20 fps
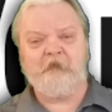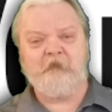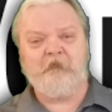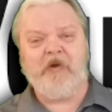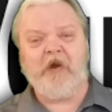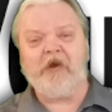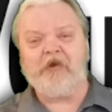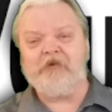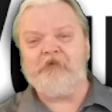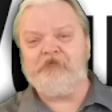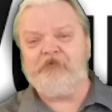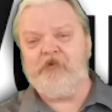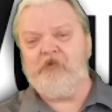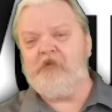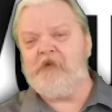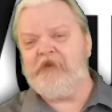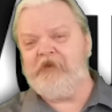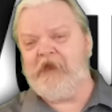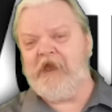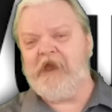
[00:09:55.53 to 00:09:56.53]
part of
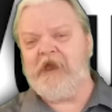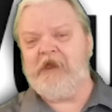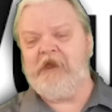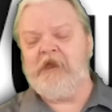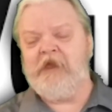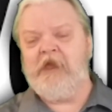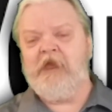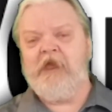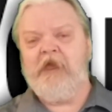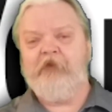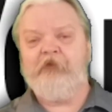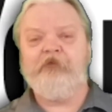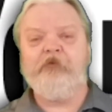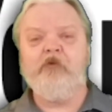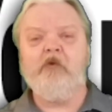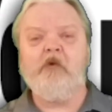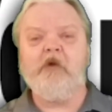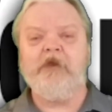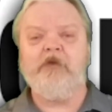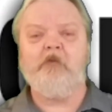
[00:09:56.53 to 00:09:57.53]
doing that is
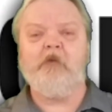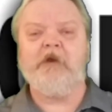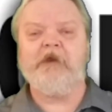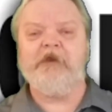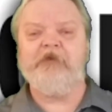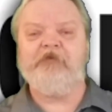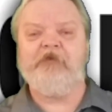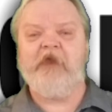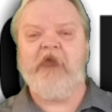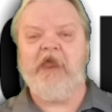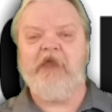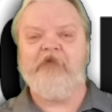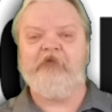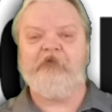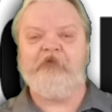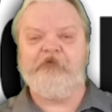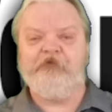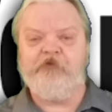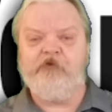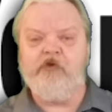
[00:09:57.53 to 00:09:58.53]
knowing what it takes
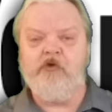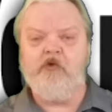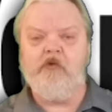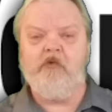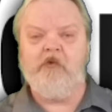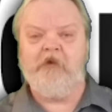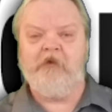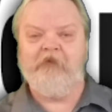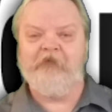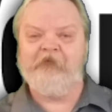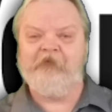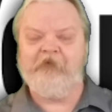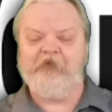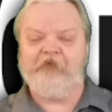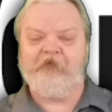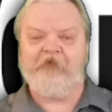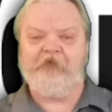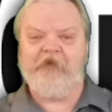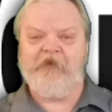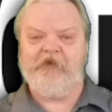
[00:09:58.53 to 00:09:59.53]
to
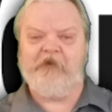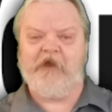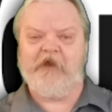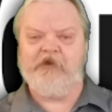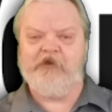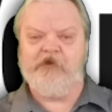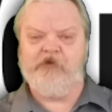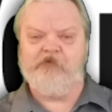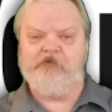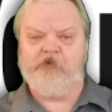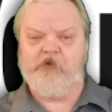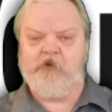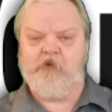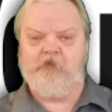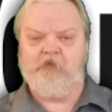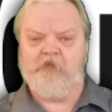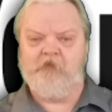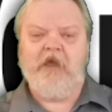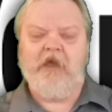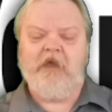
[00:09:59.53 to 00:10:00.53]
succeed on YouTube.
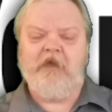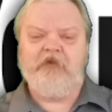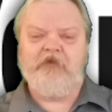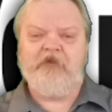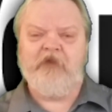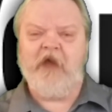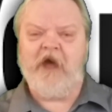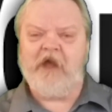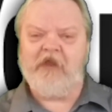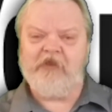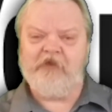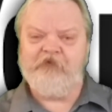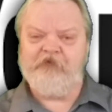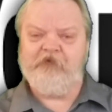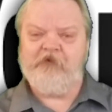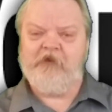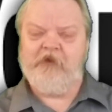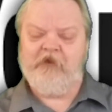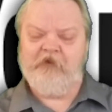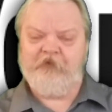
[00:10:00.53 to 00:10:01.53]

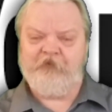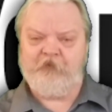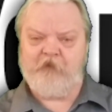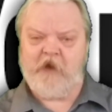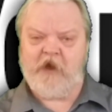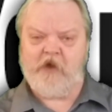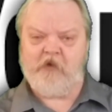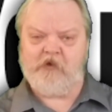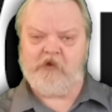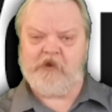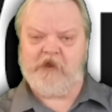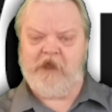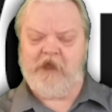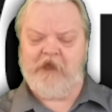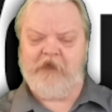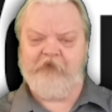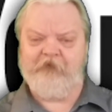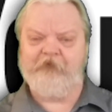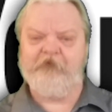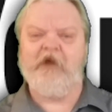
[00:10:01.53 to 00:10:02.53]
Knowledge is power,
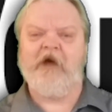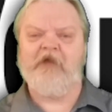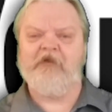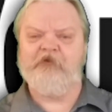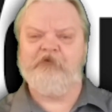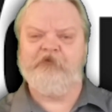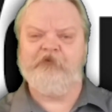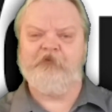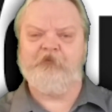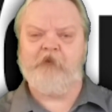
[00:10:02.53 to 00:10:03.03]
guys. Knowledge is